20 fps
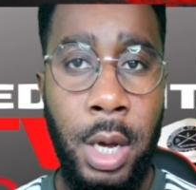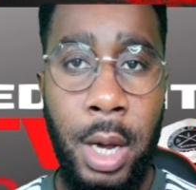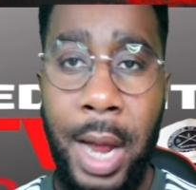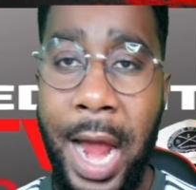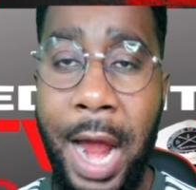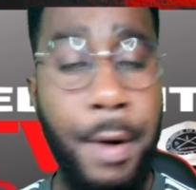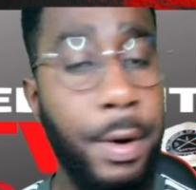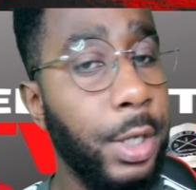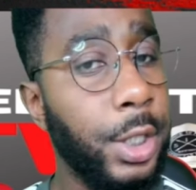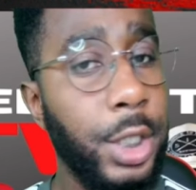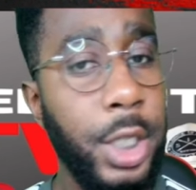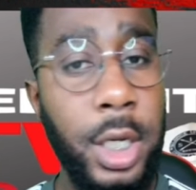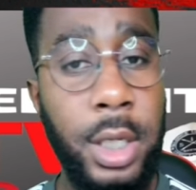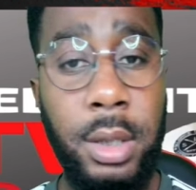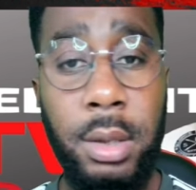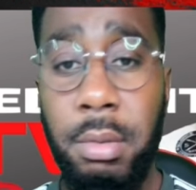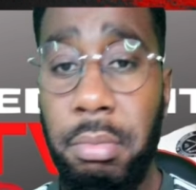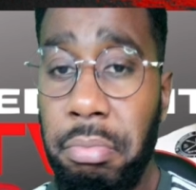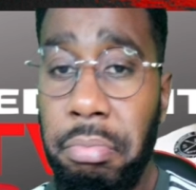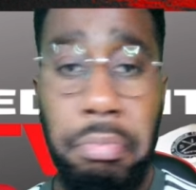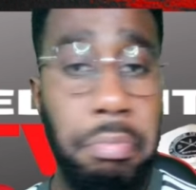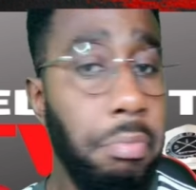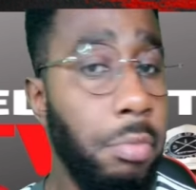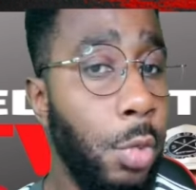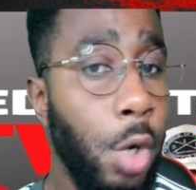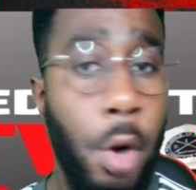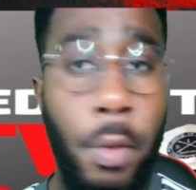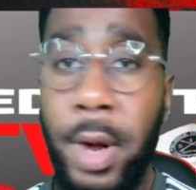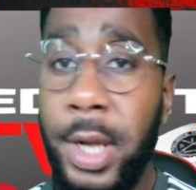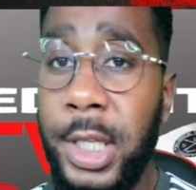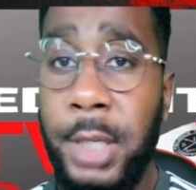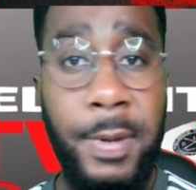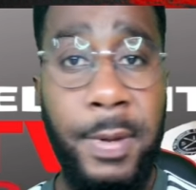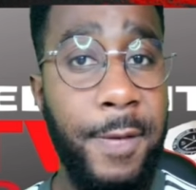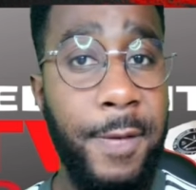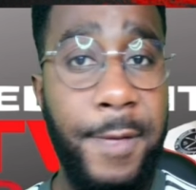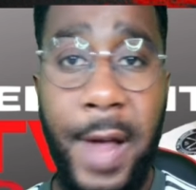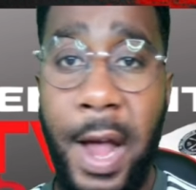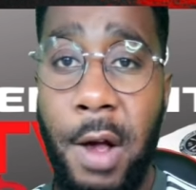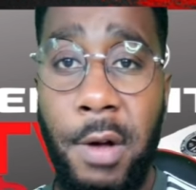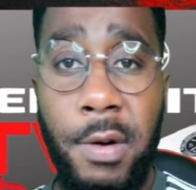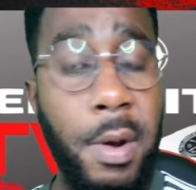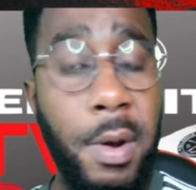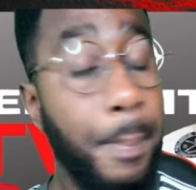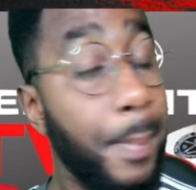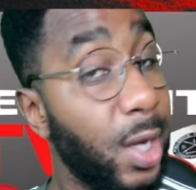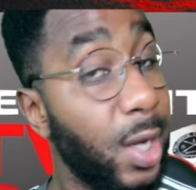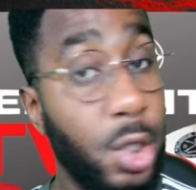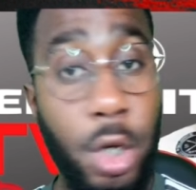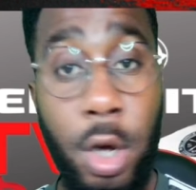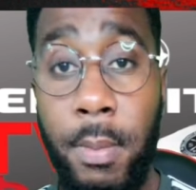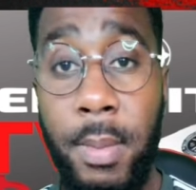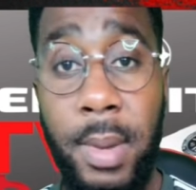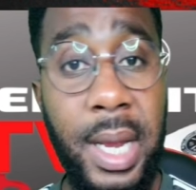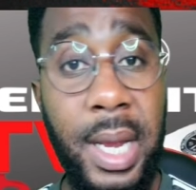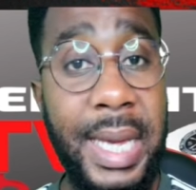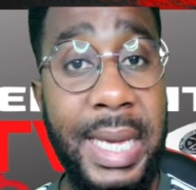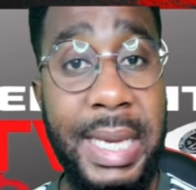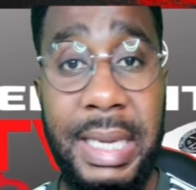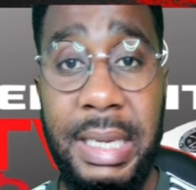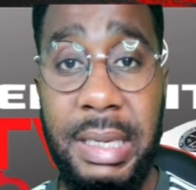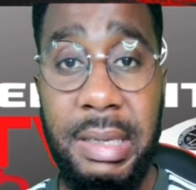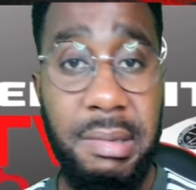Eriksen nowhere to be found. McTominay